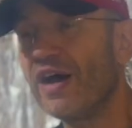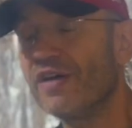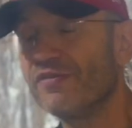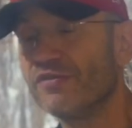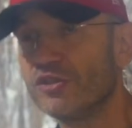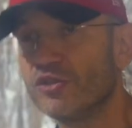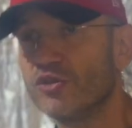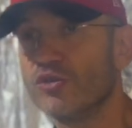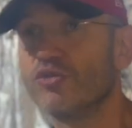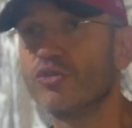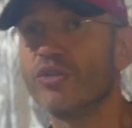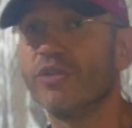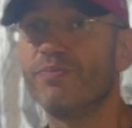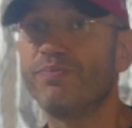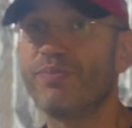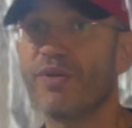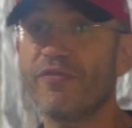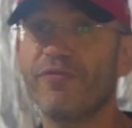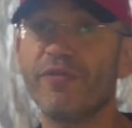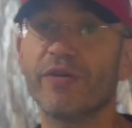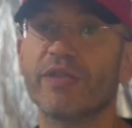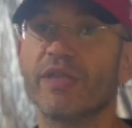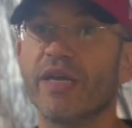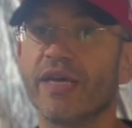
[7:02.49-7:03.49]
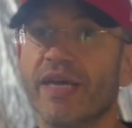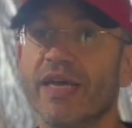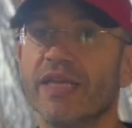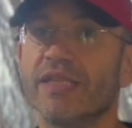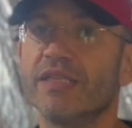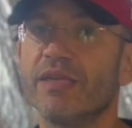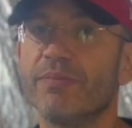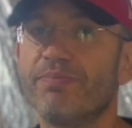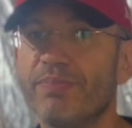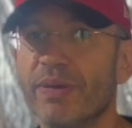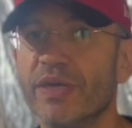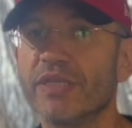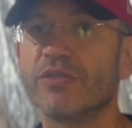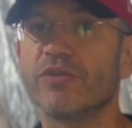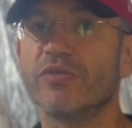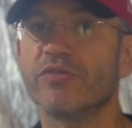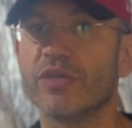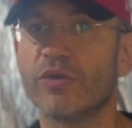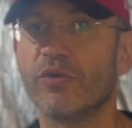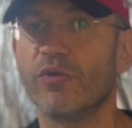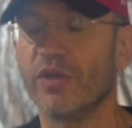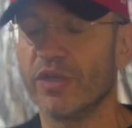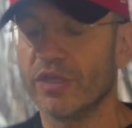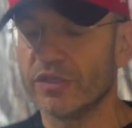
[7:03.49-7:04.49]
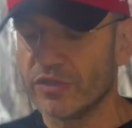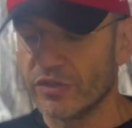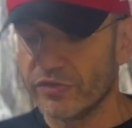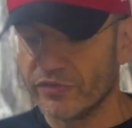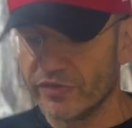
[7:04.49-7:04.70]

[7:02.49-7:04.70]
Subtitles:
is usually perfect. Again, depends on the quality of the